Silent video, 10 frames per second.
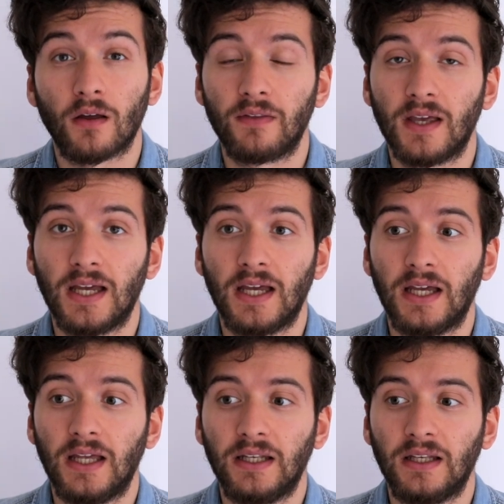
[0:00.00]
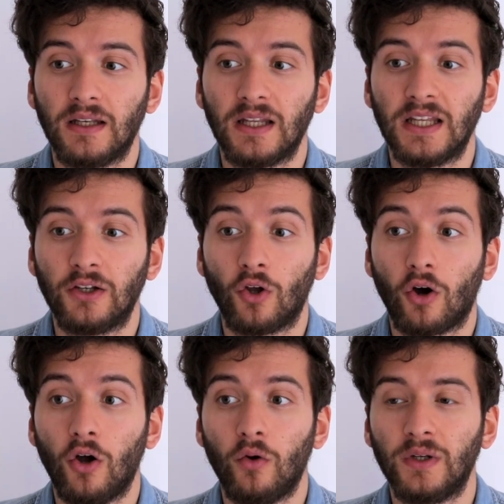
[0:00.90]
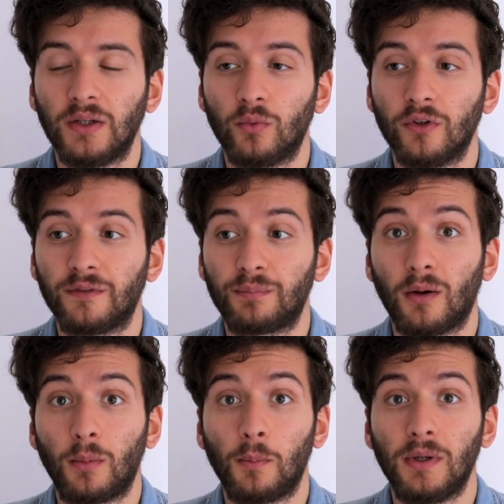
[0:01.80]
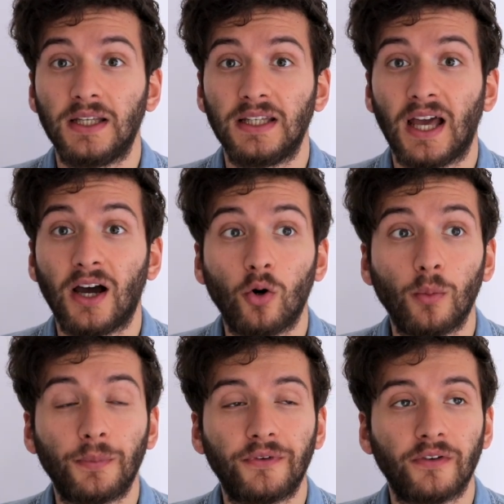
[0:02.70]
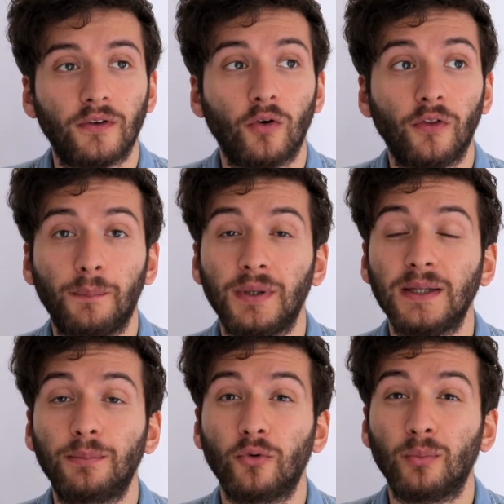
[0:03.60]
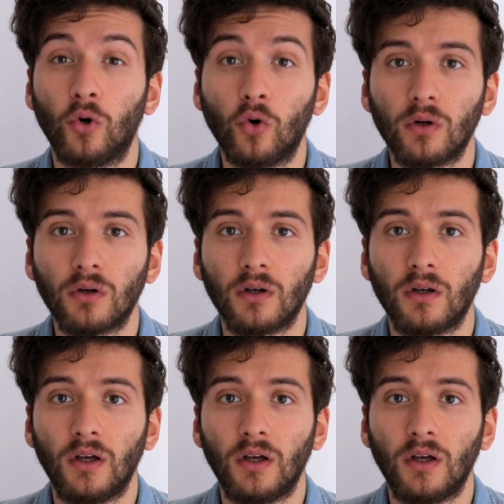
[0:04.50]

then it not only would have probably helped other people more,